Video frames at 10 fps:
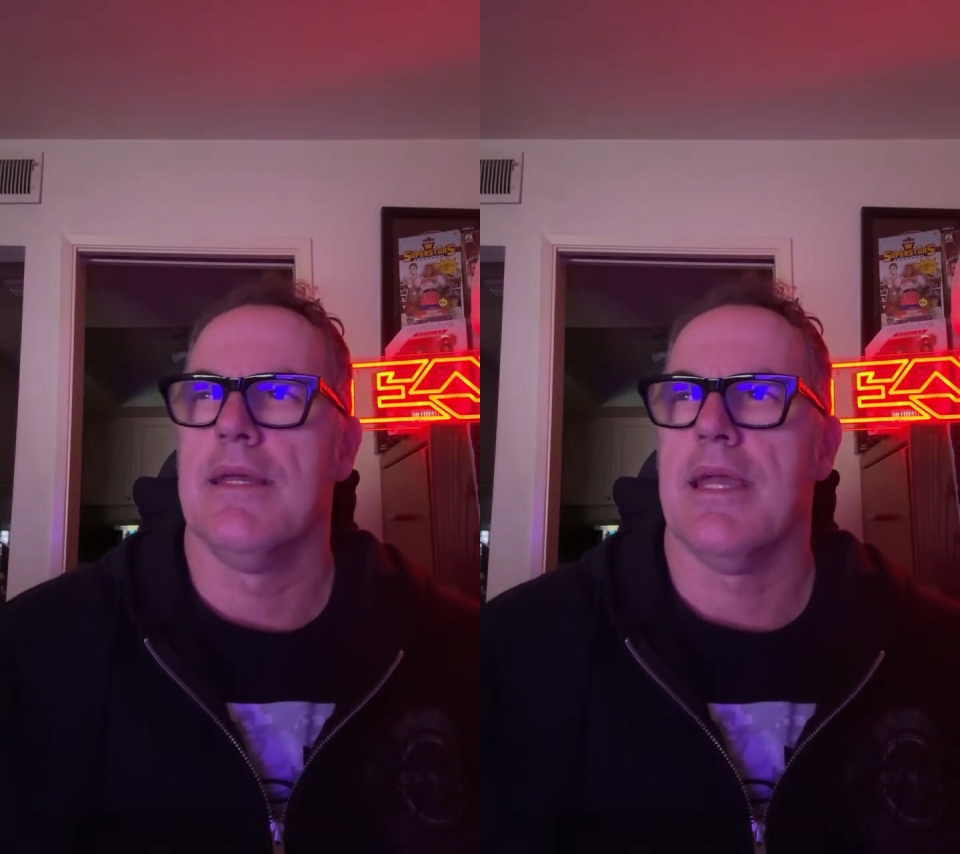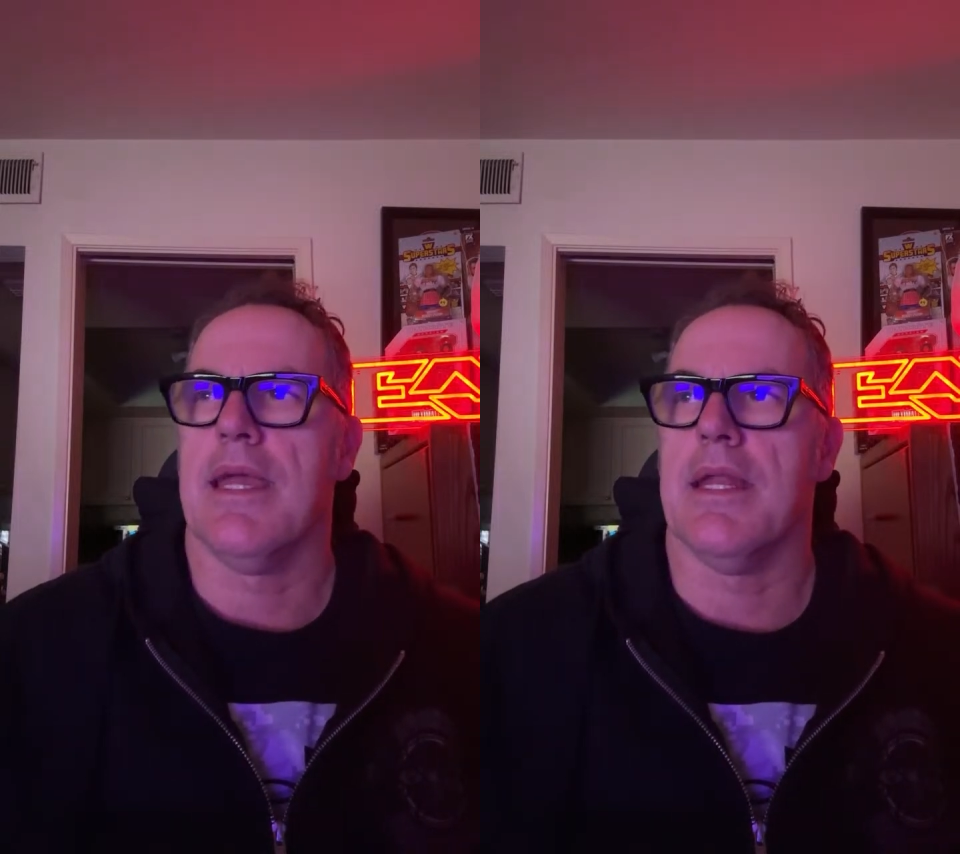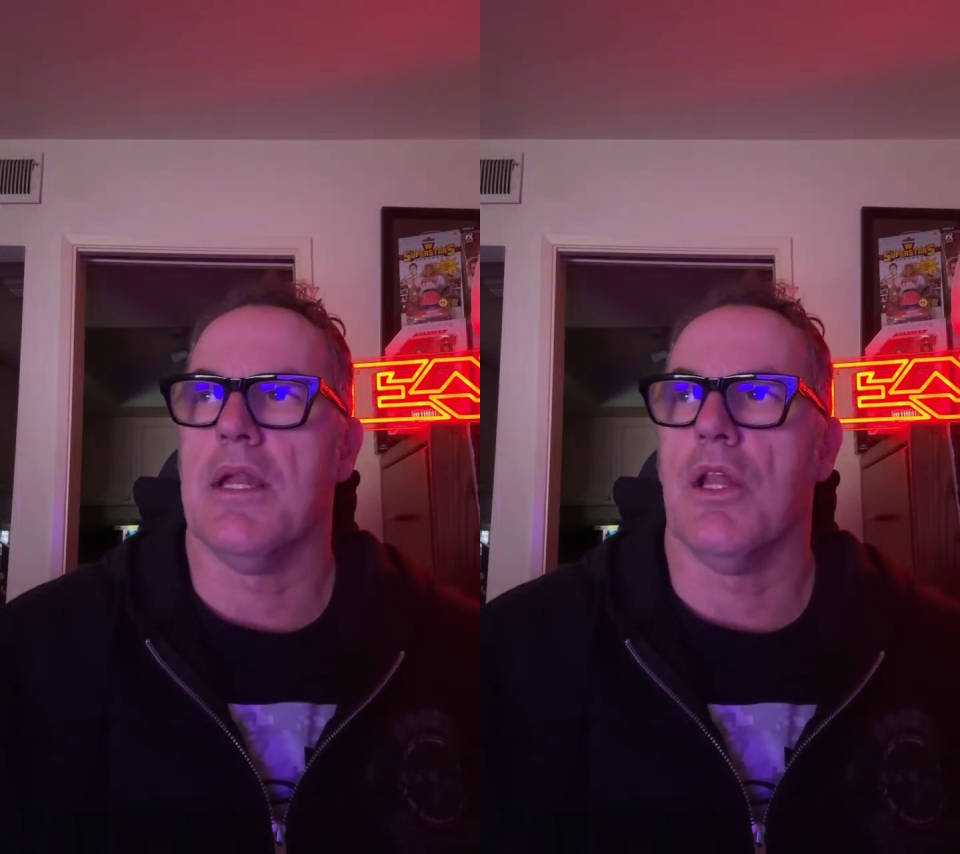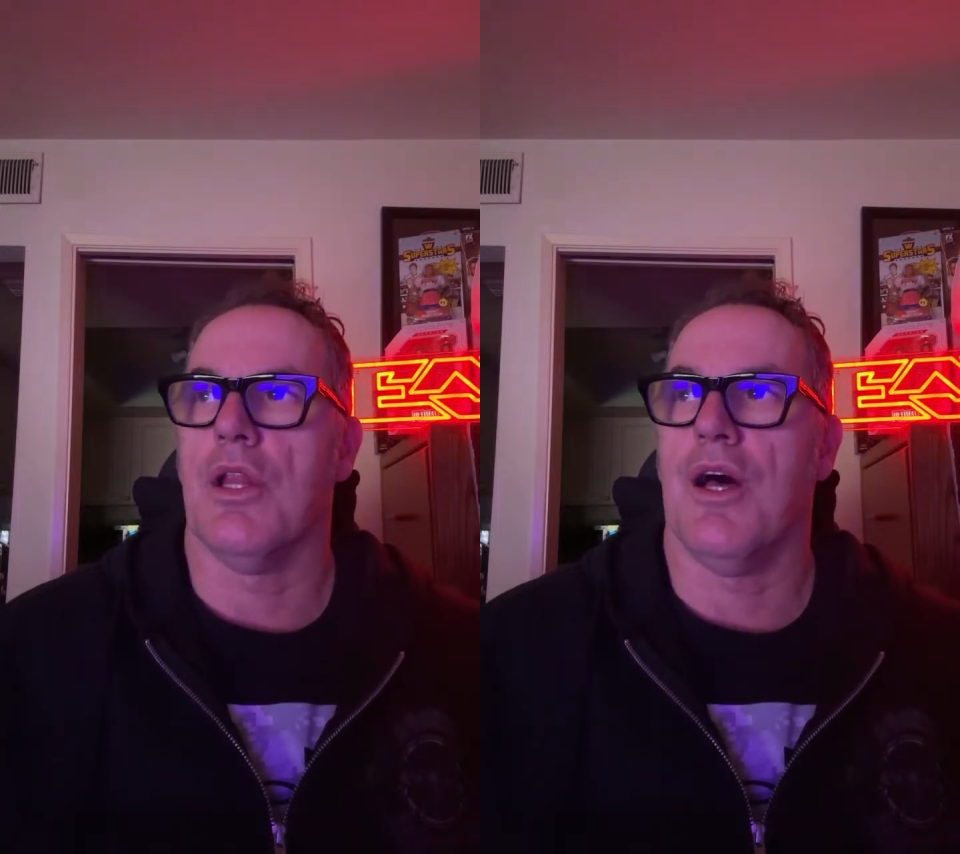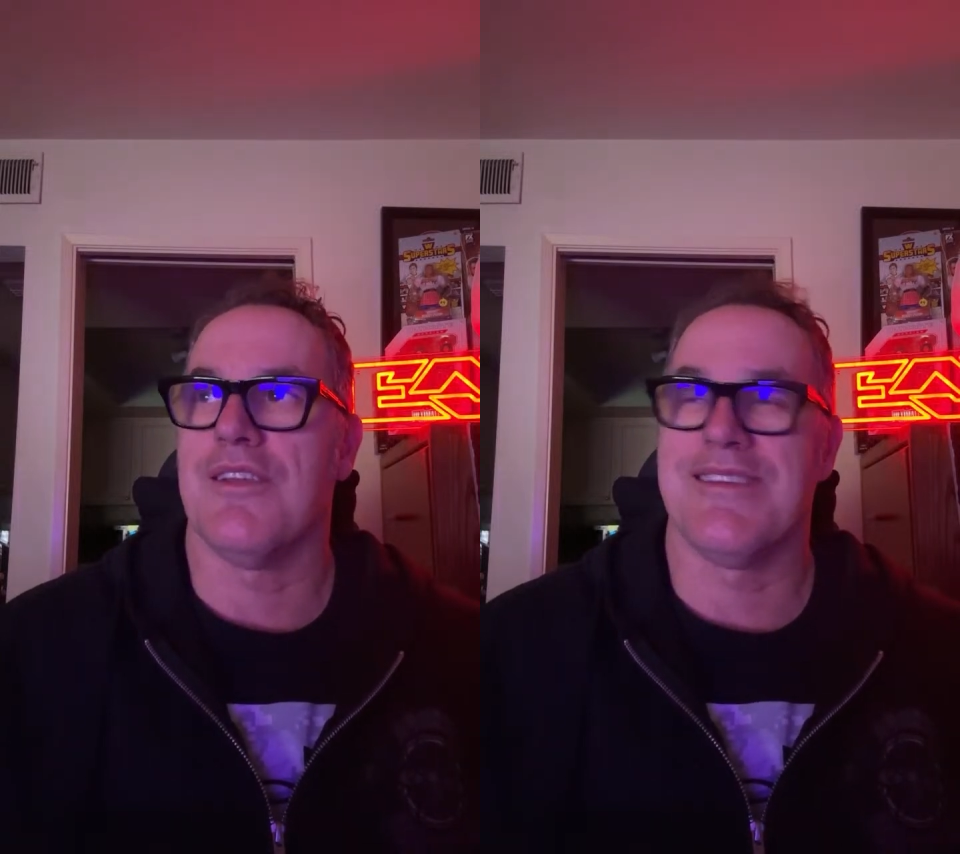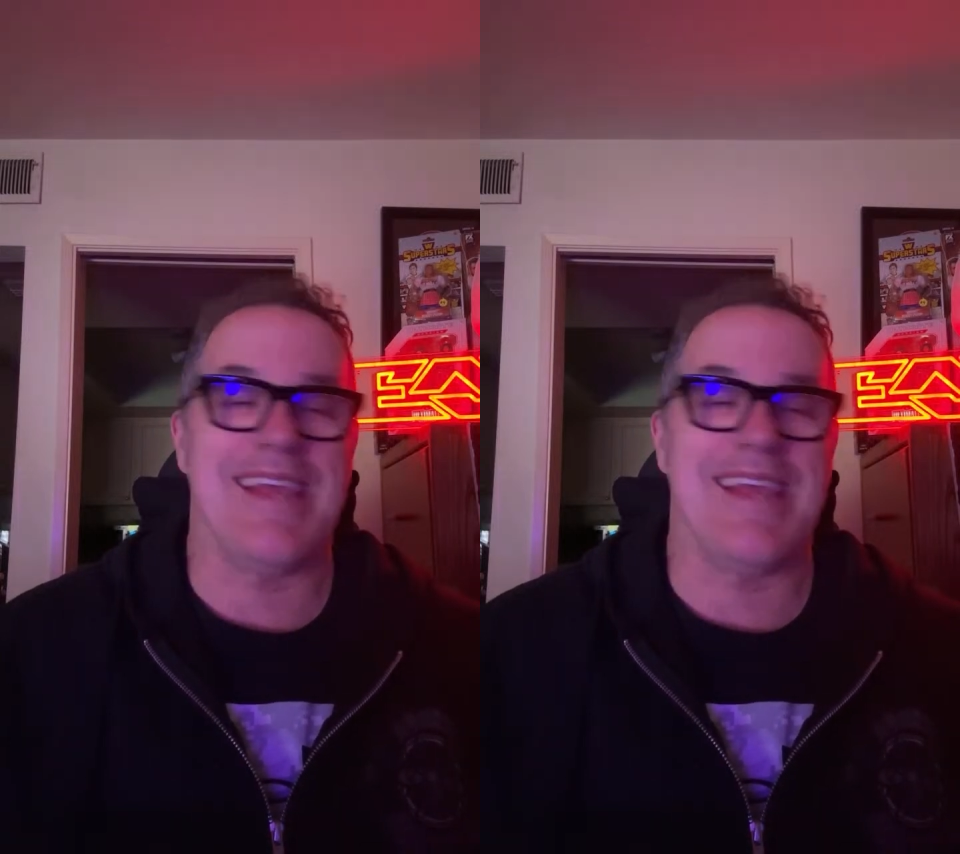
in Los